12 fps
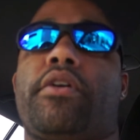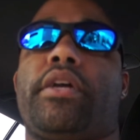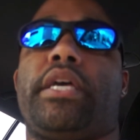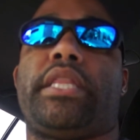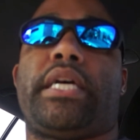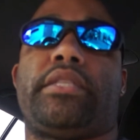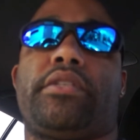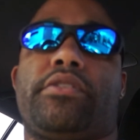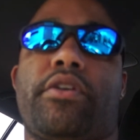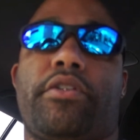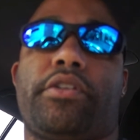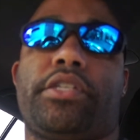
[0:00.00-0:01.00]
and that the
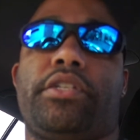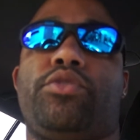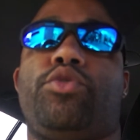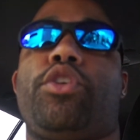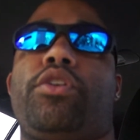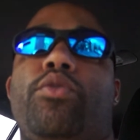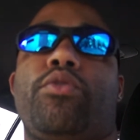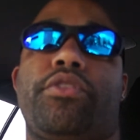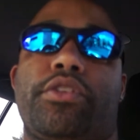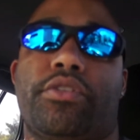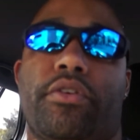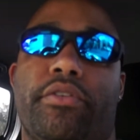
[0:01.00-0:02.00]
starter solenoid or the
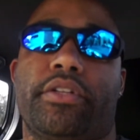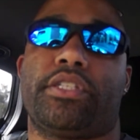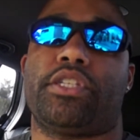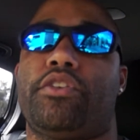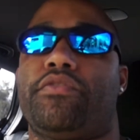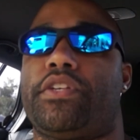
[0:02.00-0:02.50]
starter itself